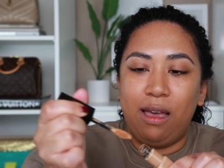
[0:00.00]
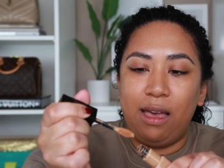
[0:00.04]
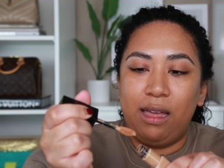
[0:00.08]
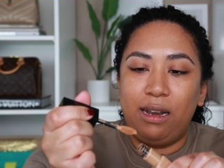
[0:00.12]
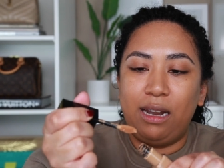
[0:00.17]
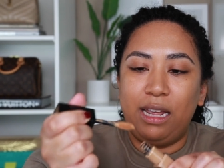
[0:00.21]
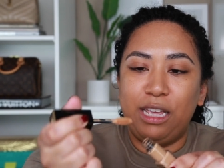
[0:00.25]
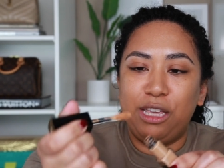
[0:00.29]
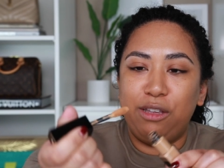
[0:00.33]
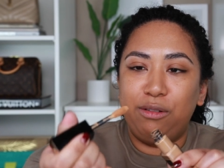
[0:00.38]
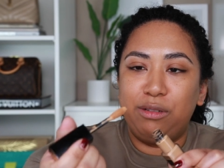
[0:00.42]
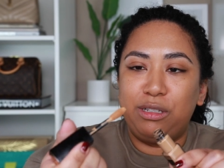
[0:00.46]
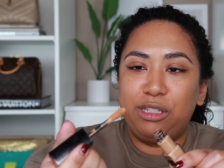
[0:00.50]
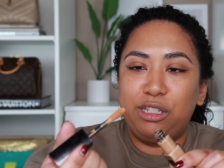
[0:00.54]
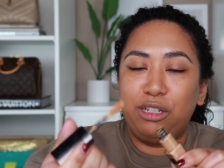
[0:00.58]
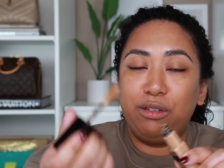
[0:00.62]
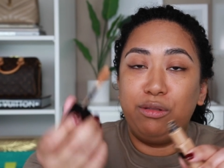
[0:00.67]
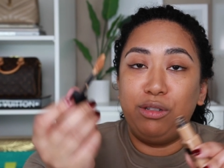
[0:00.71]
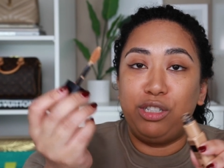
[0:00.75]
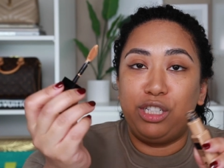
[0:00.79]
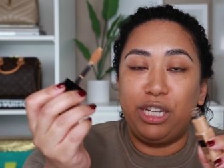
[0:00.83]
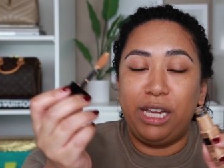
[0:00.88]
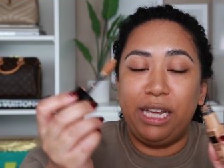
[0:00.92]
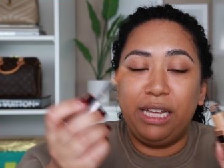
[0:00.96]
And I use
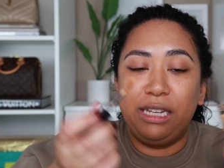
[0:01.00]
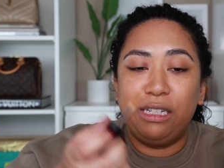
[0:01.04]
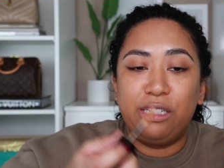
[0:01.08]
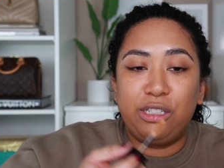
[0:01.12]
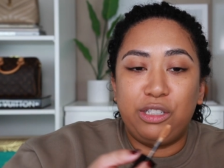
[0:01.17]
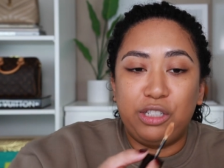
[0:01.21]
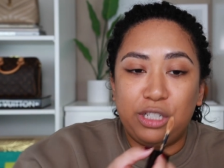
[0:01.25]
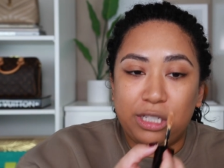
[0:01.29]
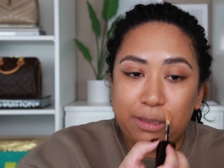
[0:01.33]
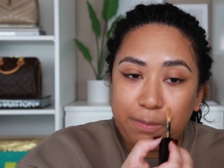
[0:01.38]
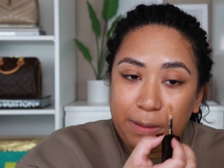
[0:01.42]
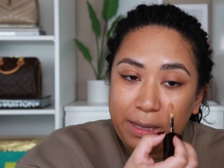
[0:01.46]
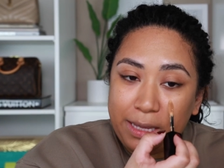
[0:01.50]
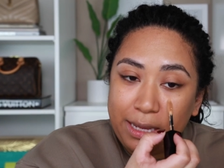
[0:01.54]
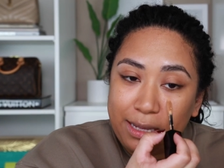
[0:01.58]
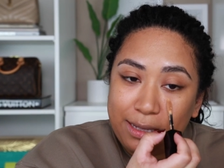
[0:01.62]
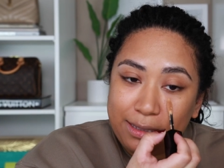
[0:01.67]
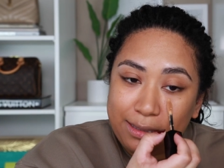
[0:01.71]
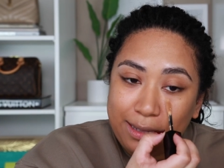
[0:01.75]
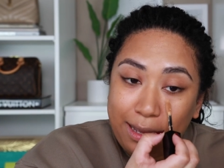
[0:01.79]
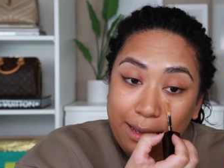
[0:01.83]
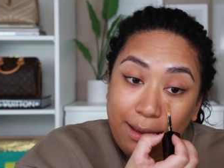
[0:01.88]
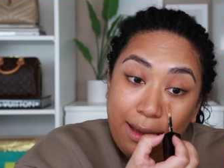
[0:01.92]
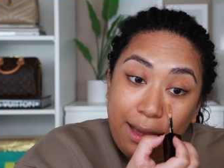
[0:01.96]
two shades just
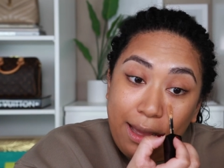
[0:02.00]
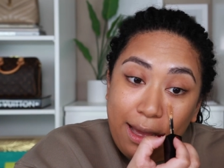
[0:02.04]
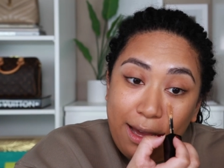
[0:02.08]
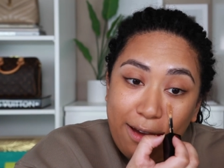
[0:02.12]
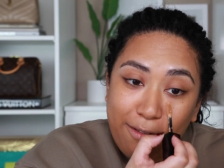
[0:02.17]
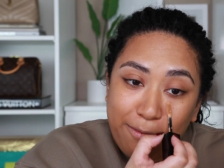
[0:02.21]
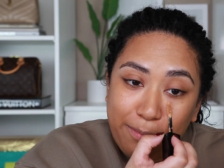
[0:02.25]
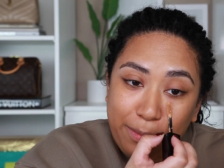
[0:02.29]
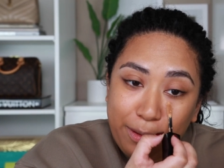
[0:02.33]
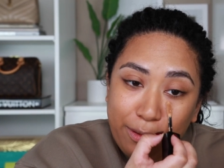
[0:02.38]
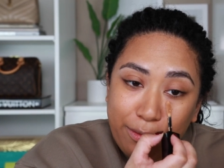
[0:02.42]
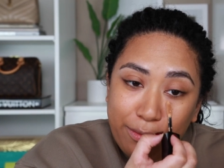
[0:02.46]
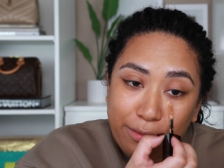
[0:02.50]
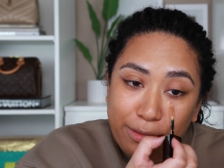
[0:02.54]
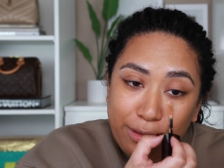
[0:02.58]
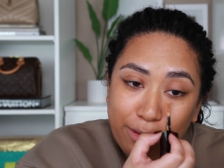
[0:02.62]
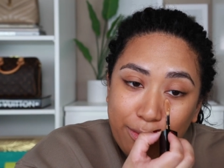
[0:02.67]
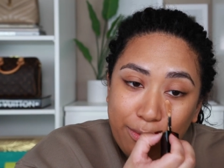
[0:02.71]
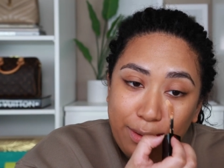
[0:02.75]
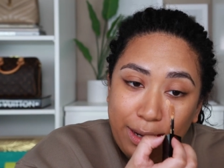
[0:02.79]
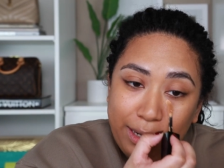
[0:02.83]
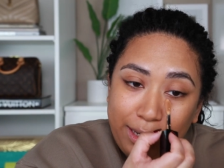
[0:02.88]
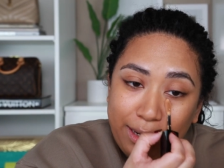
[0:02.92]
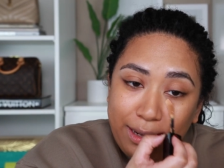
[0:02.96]
because I, I have both,
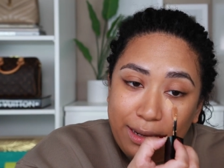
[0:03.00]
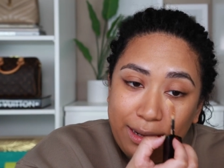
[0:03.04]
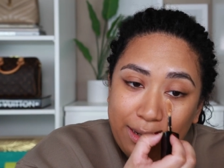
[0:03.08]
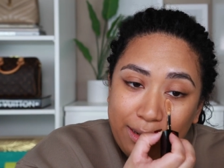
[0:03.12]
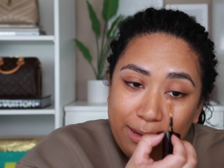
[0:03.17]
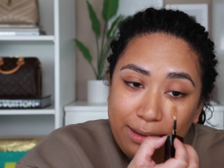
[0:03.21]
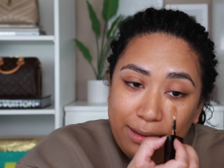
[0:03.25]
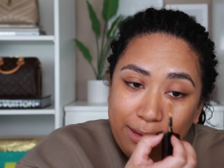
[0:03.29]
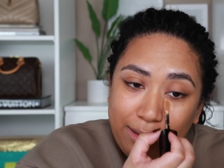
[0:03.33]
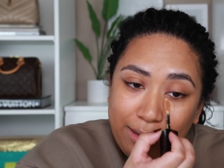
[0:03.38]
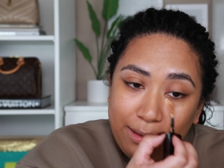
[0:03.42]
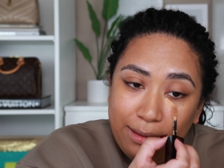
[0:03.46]
so why not?